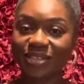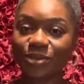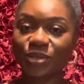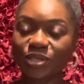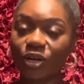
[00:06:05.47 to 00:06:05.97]
It's
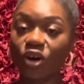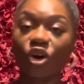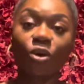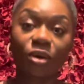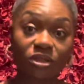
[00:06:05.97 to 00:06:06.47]
going to start
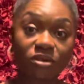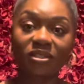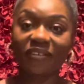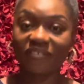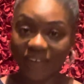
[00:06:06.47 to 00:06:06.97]
going to
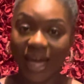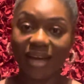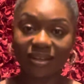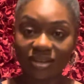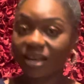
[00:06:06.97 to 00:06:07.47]
the
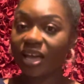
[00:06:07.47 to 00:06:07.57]
fat